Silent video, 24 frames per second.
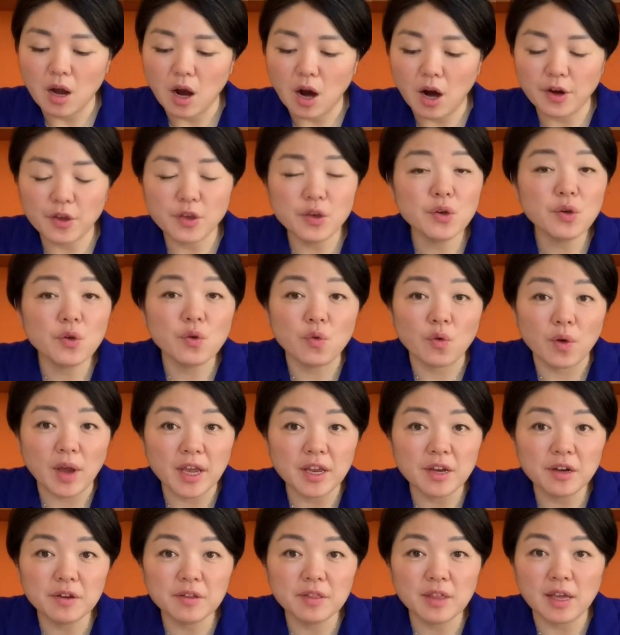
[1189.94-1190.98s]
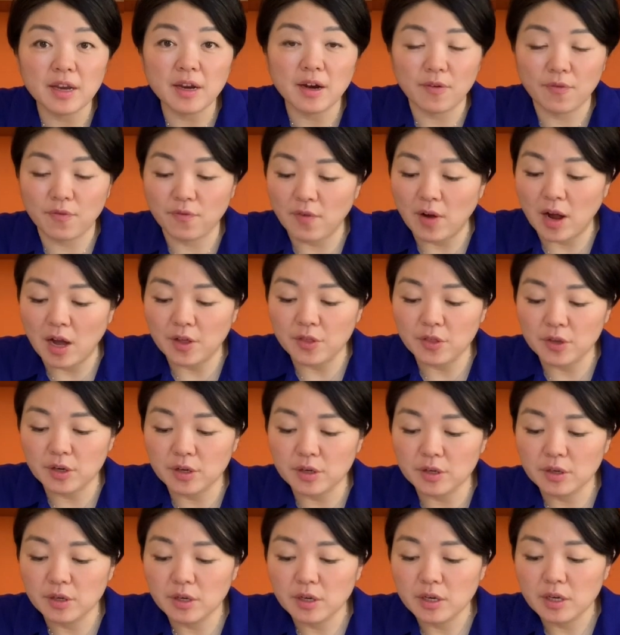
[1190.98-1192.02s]
Are you greater than our
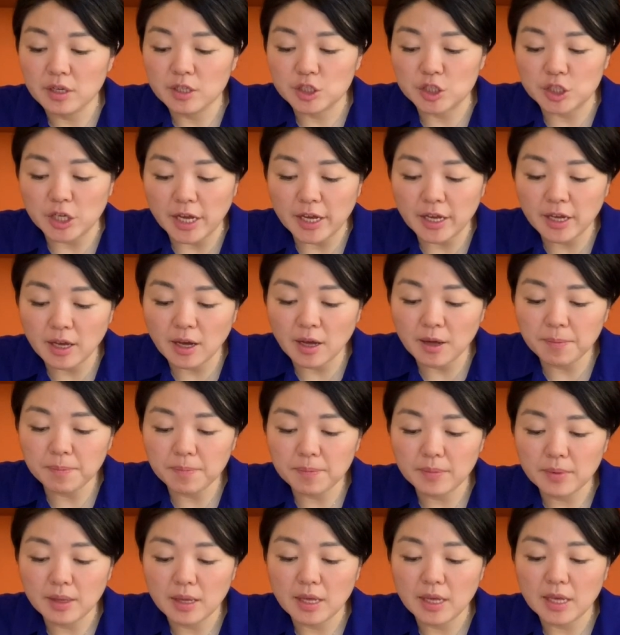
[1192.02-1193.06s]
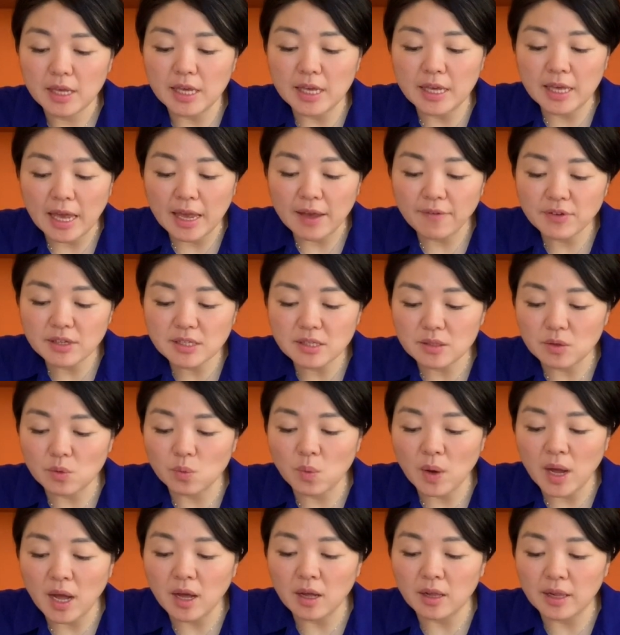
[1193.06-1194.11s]
father Jacob? He gave us the
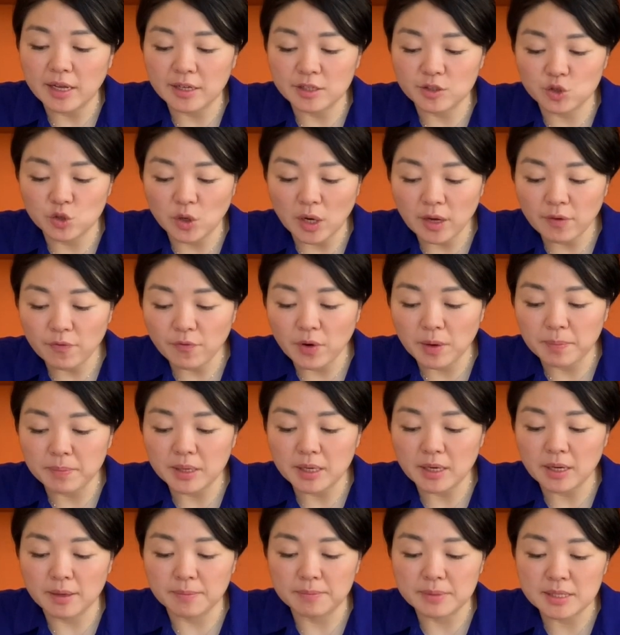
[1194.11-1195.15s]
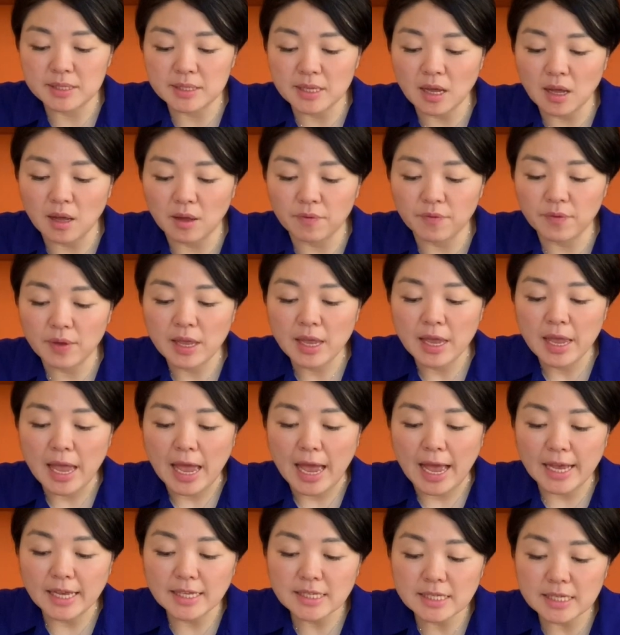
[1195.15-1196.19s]
well and drank from it himself,
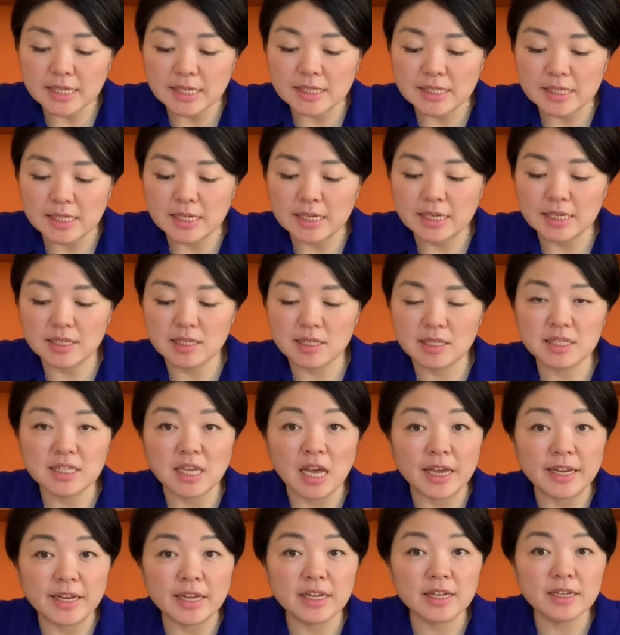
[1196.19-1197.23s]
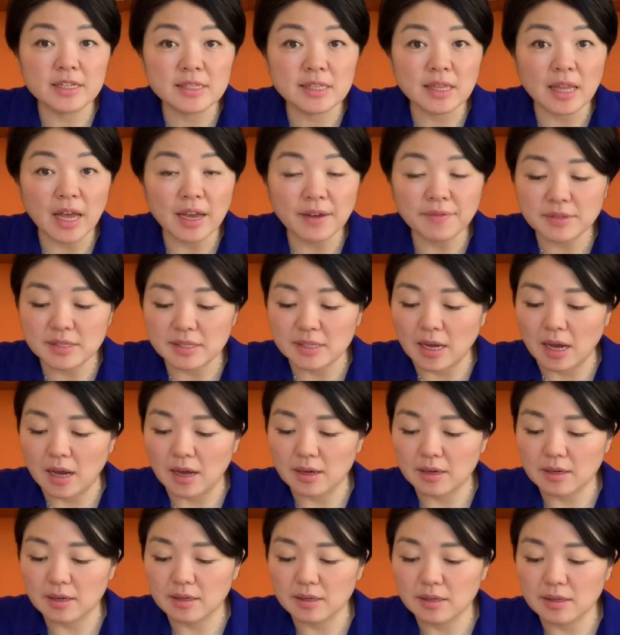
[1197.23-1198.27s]
as he did his son and his
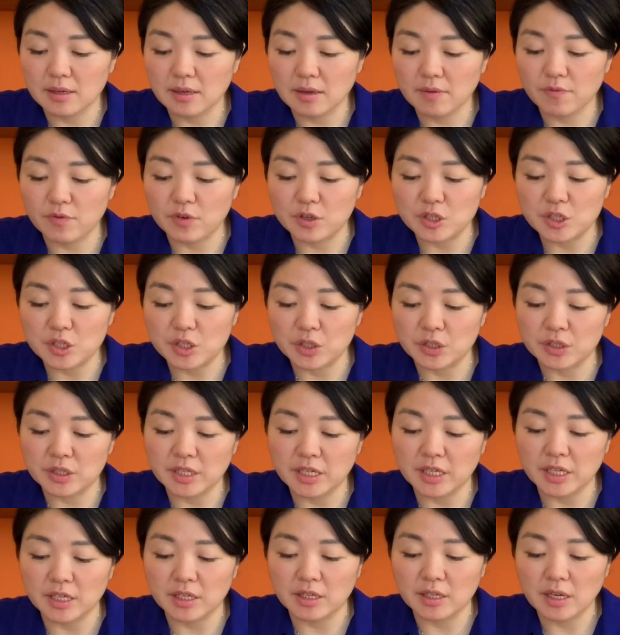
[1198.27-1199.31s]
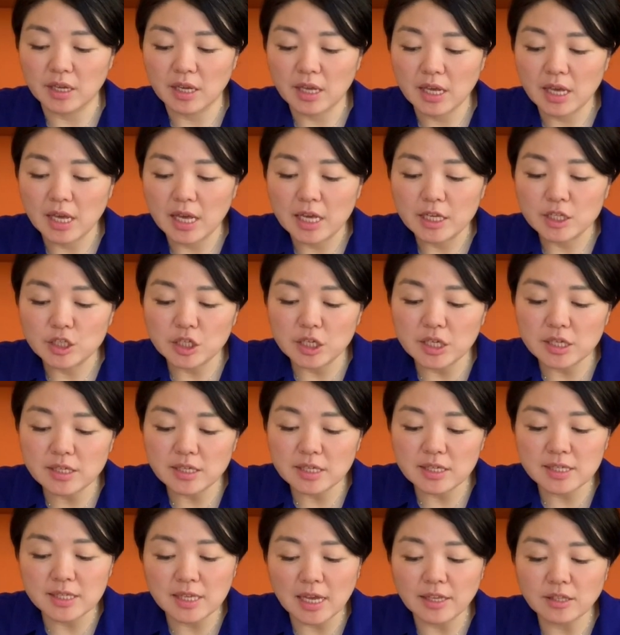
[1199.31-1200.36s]
livestock. Verse 13
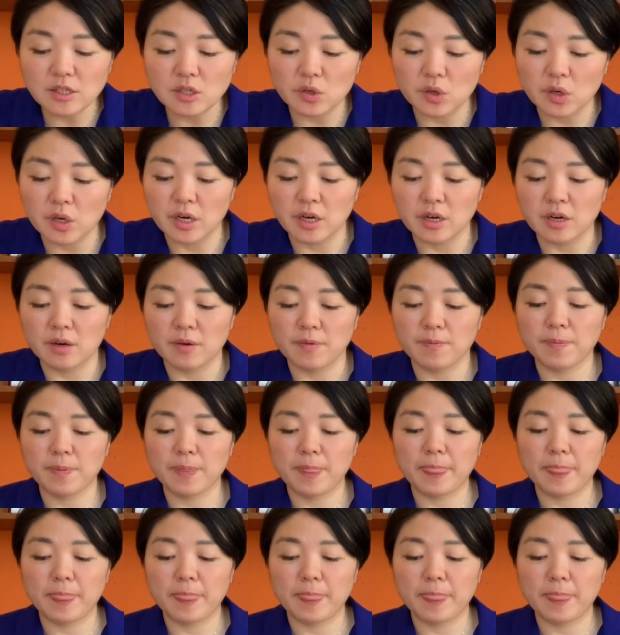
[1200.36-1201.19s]
Jesus said to her,